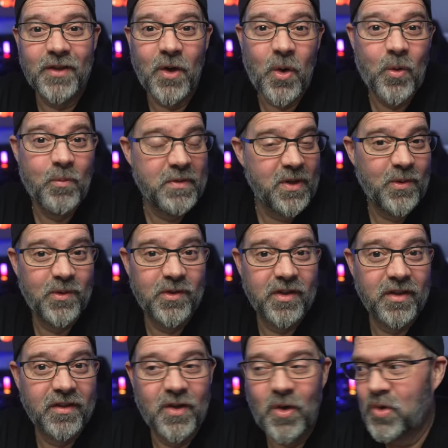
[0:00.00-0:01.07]
no
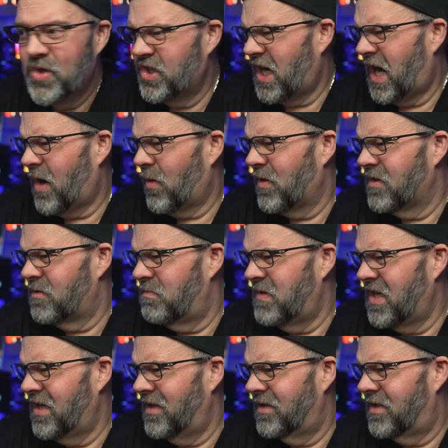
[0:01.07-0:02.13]
music, no showers
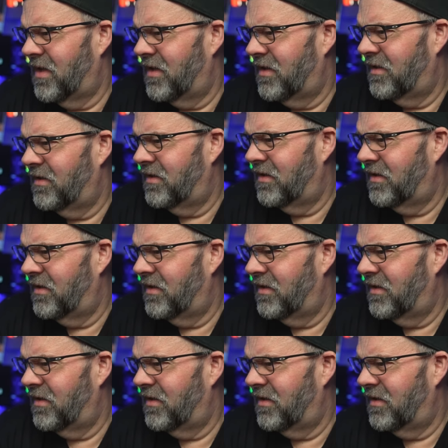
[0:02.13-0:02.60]
being done,